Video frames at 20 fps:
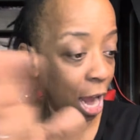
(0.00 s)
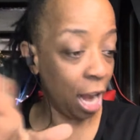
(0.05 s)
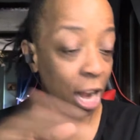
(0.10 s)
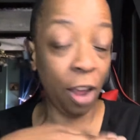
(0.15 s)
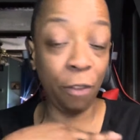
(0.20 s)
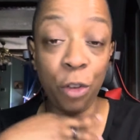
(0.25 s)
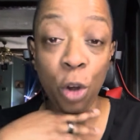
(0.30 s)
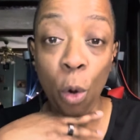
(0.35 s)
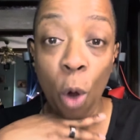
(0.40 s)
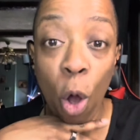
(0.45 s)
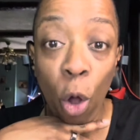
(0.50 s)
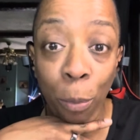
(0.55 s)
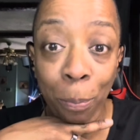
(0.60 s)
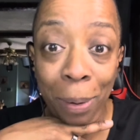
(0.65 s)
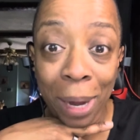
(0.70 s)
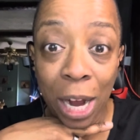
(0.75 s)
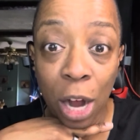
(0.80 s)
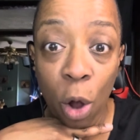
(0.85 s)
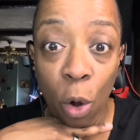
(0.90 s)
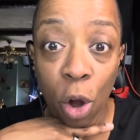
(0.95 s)
And if your old
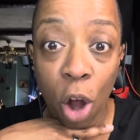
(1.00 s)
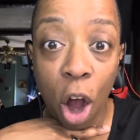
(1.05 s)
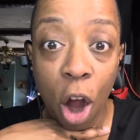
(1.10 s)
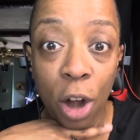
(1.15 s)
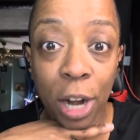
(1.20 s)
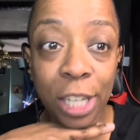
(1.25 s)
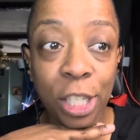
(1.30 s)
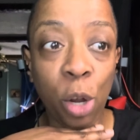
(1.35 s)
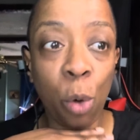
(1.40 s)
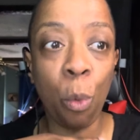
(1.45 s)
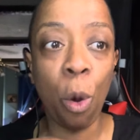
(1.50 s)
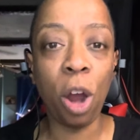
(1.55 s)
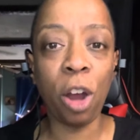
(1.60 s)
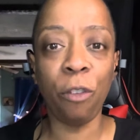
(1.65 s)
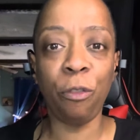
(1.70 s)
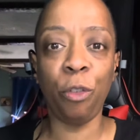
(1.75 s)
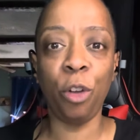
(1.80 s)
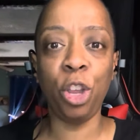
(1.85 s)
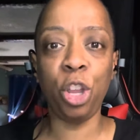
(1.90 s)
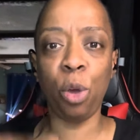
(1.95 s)
bingo card isn't working
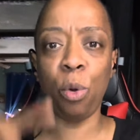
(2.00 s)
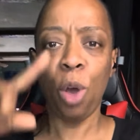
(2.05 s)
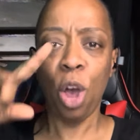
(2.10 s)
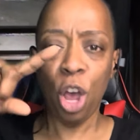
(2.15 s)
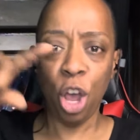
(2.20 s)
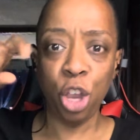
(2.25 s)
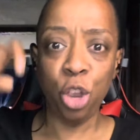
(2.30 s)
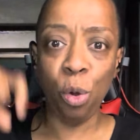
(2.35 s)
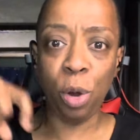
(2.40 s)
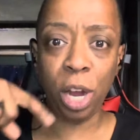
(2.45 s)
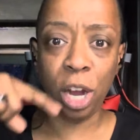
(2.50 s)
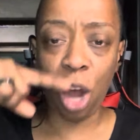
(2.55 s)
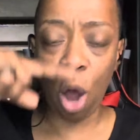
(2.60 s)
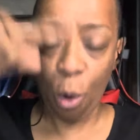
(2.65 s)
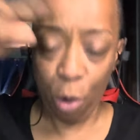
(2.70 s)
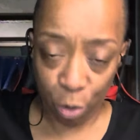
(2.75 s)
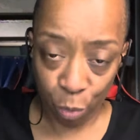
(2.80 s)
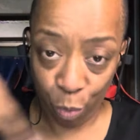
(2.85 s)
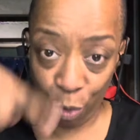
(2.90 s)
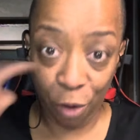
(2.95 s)
for you, you could
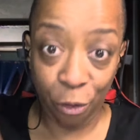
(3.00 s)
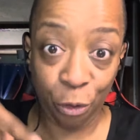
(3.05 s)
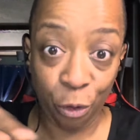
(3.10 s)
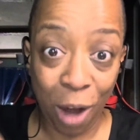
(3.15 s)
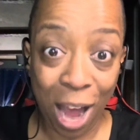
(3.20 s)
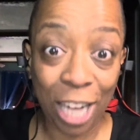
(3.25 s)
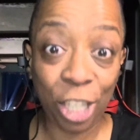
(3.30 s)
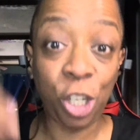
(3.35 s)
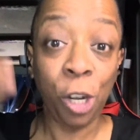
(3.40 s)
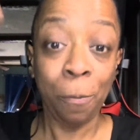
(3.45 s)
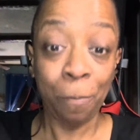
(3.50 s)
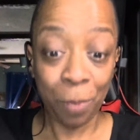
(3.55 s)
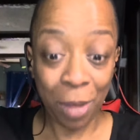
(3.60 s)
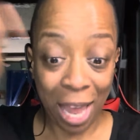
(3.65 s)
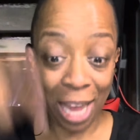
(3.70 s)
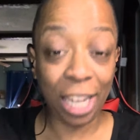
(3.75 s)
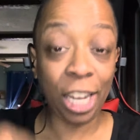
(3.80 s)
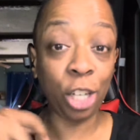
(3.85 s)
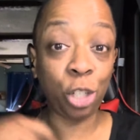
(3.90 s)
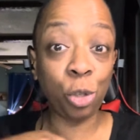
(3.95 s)
go and refresh
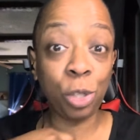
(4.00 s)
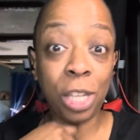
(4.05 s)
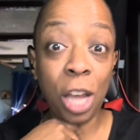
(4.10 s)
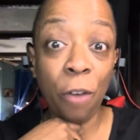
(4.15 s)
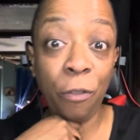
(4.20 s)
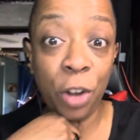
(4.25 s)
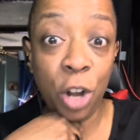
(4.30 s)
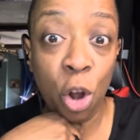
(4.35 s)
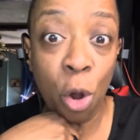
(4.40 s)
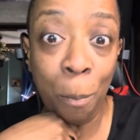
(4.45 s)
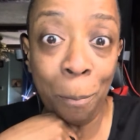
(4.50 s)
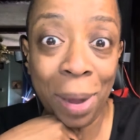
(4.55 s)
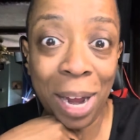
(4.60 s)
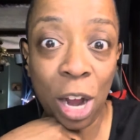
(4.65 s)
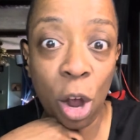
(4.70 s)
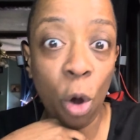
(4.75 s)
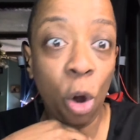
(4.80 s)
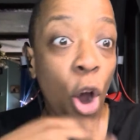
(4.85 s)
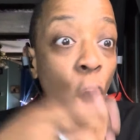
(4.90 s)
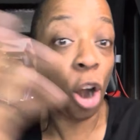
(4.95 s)
and get yourself a new
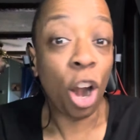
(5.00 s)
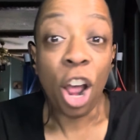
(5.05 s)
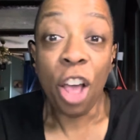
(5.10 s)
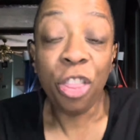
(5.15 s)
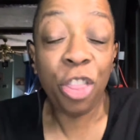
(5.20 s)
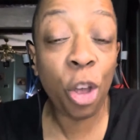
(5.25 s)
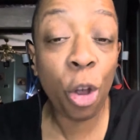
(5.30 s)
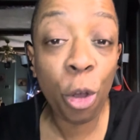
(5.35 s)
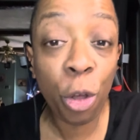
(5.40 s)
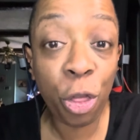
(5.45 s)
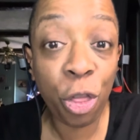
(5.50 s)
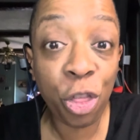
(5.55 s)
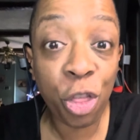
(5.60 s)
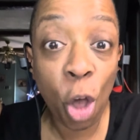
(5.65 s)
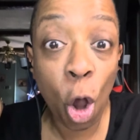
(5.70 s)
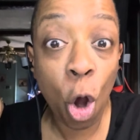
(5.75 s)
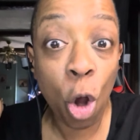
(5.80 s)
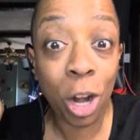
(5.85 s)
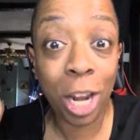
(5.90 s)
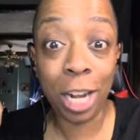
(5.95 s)
bingo card. There are
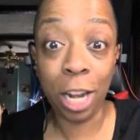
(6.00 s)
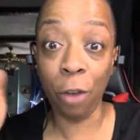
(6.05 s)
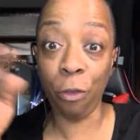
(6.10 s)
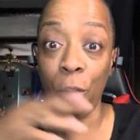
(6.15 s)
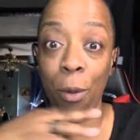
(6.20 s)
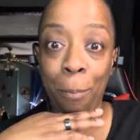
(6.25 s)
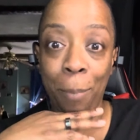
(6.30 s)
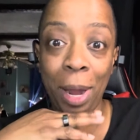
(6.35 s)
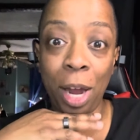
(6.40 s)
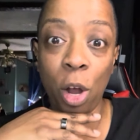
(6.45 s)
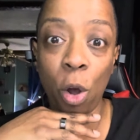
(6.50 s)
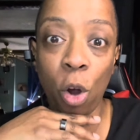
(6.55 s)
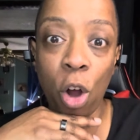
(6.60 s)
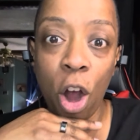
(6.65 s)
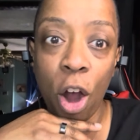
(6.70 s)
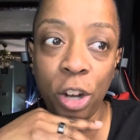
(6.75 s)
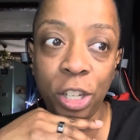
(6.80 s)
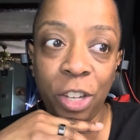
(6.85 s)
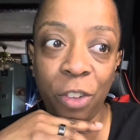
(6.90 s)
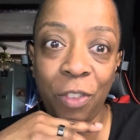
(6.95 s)
30 different bingo
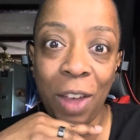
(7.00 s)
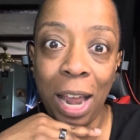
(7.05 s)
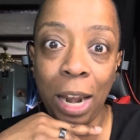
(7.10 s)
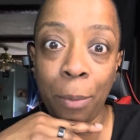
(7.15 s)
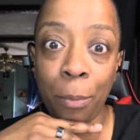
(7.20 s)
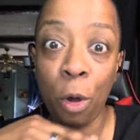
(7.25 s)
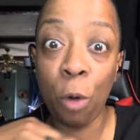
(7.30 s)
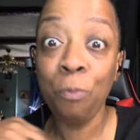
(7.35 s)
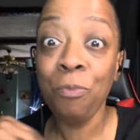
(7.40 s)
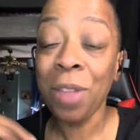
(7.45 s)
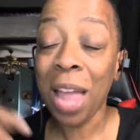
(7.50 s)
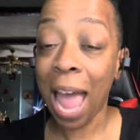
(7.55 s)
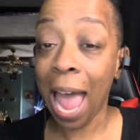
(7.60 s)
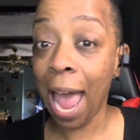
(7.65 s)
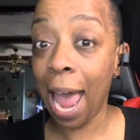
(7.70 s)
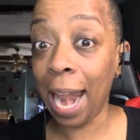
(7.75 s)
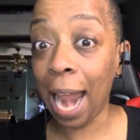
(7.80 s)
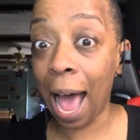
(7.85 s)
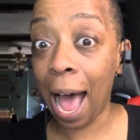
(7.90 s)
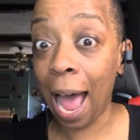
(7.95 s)
cards available
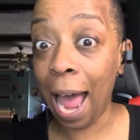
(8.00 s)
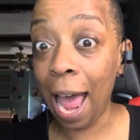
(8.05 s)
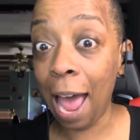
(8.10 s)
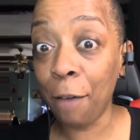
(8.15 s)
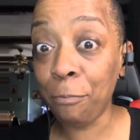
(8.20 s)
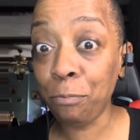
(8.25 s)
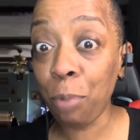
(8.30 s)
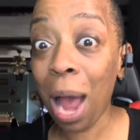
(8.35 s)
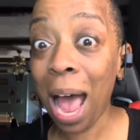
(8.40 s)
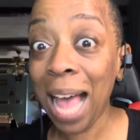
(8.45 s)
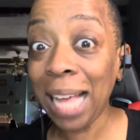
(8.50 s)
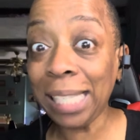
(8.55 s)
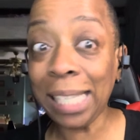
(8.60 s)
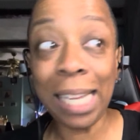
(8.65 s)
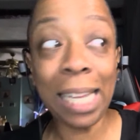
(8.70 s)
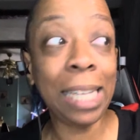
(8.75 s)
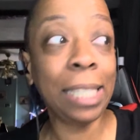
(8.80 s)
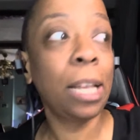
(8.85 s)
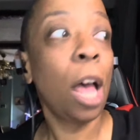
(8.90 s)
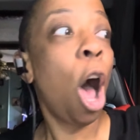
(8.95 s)
and I have
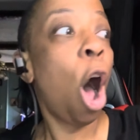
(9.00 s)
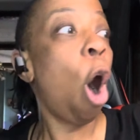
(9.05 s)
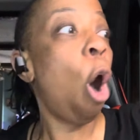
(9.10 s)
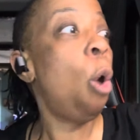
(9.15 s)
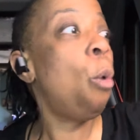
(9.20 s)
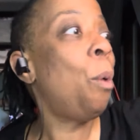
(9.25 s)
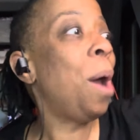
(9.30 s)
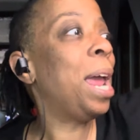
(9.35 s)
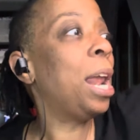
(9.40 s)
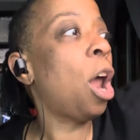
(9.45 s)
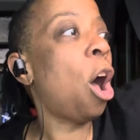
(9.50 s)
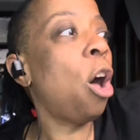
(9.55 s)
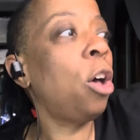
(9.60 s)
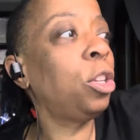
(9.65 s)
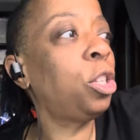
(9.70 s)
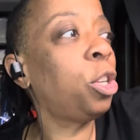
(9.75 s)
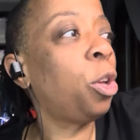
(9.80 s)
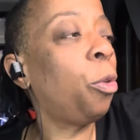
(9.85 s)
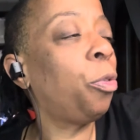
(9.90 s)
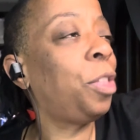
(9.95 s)
prizes. Oh wait,
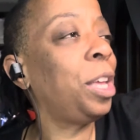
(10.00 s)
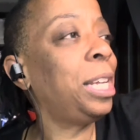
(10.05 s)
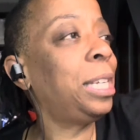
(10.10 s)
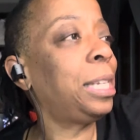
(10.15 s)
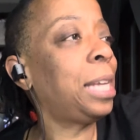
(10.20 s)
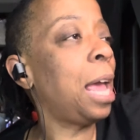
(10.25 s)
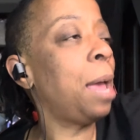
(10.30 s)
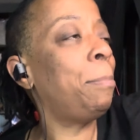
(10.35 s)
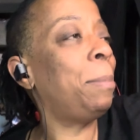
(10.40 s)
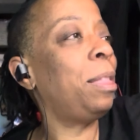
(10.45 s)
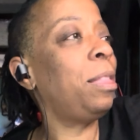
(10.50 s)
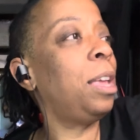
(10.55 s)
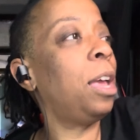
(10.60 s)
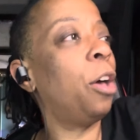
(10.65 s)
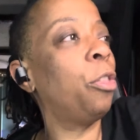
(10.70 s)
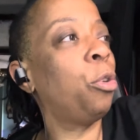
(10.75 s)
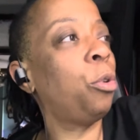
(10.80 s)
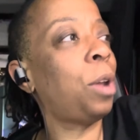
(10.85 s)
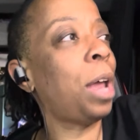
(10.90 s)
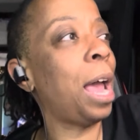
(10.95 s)
also these came in the
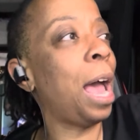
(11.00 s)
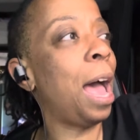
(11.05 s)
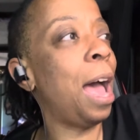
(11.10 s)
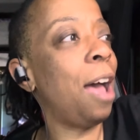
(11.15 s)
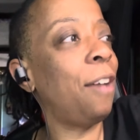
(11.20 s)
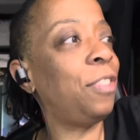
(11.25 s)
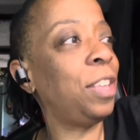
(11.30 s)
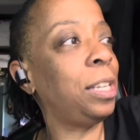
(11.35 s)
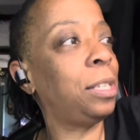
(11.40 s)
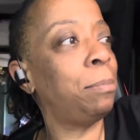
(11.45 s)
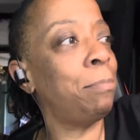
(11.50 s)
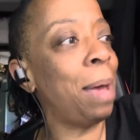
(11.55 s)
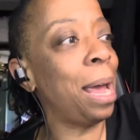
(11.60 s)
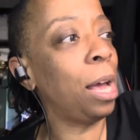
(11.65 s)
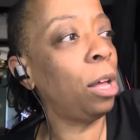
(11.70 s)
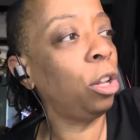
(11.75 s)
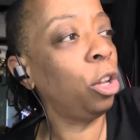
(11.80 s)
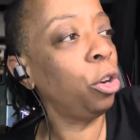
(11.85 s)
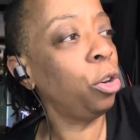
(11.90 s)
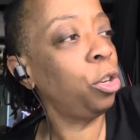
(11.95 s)
other day. I have these
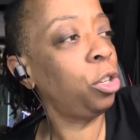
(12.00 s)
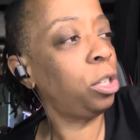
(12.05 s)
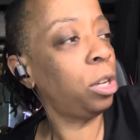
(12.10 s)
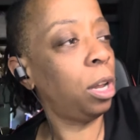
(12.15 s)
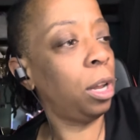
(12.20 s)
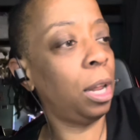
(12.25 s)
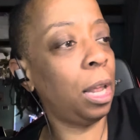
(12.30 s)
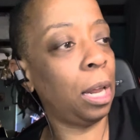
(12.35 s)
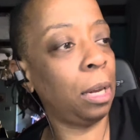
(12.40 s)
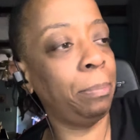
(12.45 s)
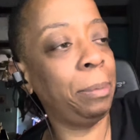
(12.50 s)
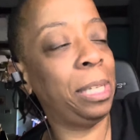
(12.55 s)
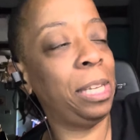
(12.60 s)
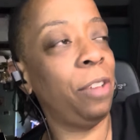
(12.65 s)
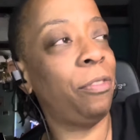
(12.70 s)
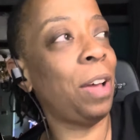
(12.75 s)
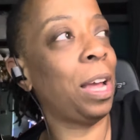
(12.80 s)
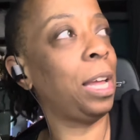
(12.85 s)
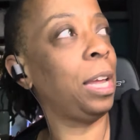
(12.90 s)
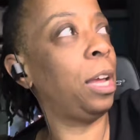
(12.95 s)
mailers. Let me see
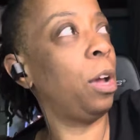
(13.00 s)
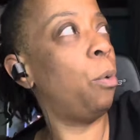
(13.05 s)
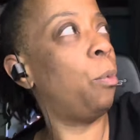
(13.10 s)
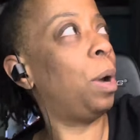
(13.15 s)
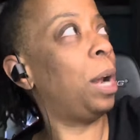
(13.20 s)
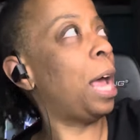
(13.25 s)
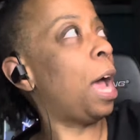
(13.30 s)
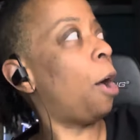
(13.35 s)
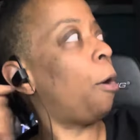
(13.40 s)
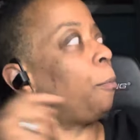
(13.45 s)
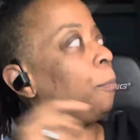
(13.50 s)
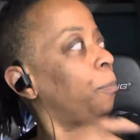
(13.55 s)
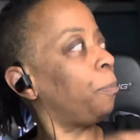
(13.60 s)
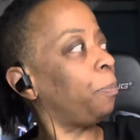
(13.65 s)
if I can get one out.